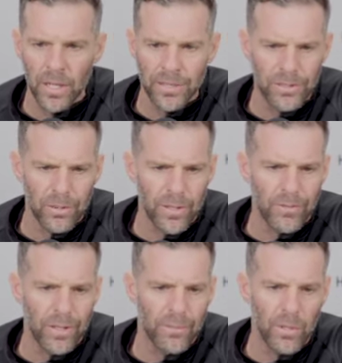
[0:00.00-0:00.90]
It's no
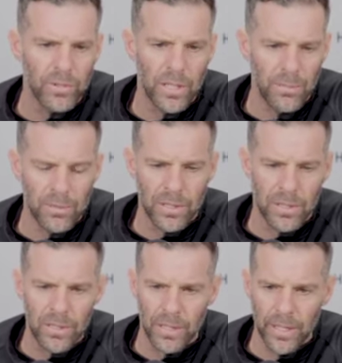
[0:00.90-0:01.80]
different than most teams in
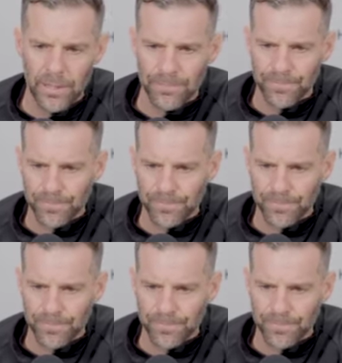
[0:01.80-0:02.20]
this league.